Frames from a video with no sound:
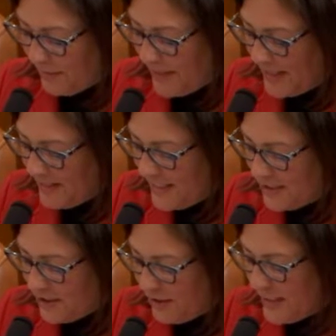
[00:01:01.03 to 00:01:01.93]
repeatedly
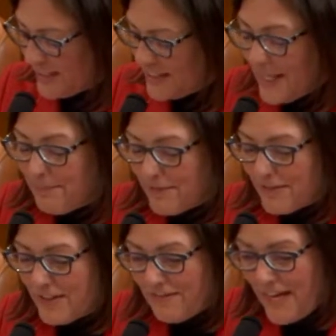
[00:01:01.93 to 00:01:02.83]
showed contempt
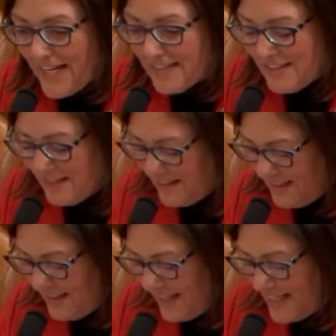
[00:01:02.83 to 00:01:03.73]
for the facts
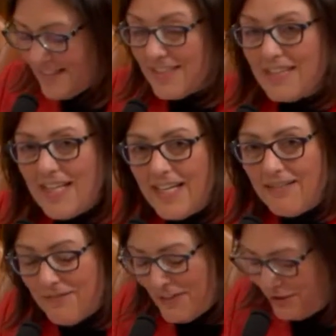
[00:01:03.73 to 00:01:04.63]
and
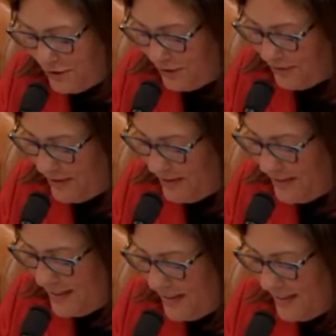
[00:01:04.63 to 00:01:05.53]
disdain for the truth.
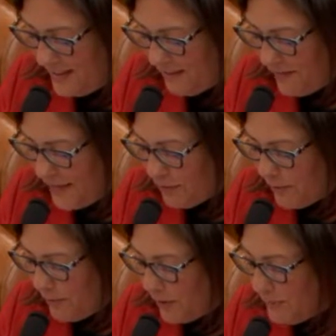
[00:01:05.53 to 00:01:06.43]
Their final
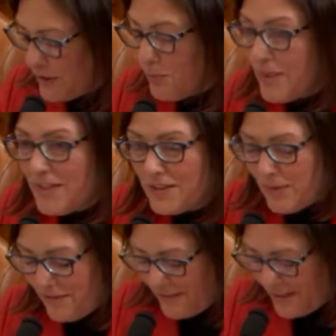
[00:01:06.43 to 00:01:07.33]
report was riddled
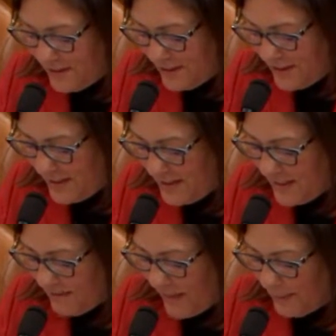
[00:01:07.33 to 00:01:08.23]
with falsehoods
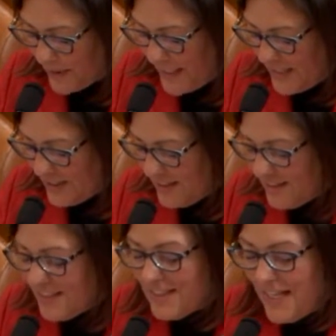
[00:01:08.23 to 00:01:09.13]
and fabrications
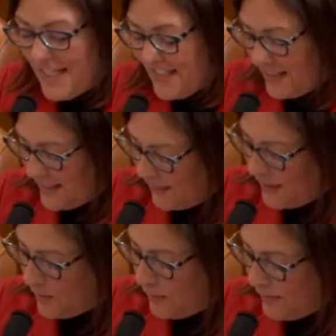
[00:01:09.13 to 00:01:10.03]
designed to limit